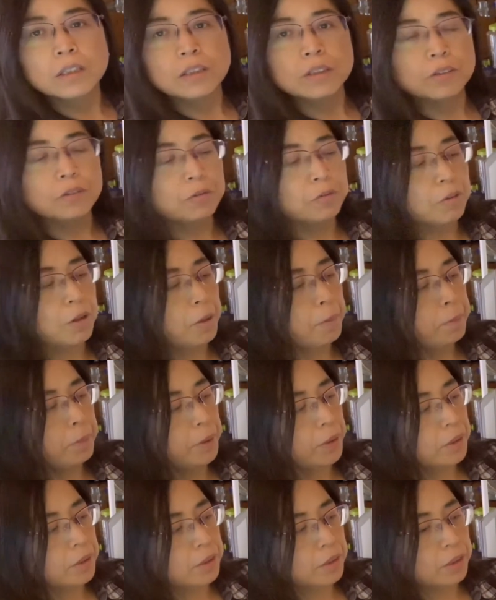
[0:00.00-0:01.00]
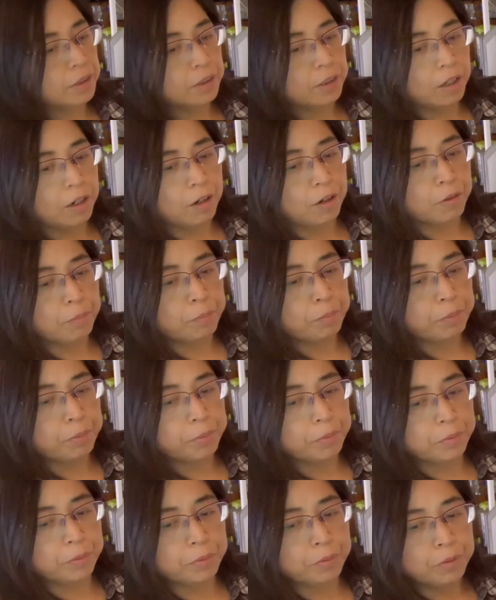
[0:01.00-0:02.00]
You rub it, it helps
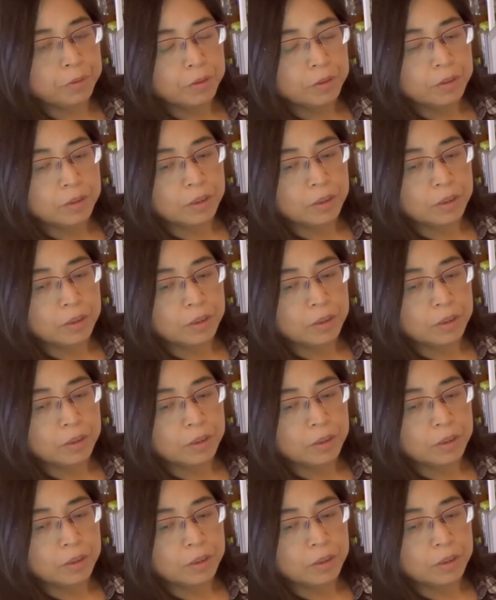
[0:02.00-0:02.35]
you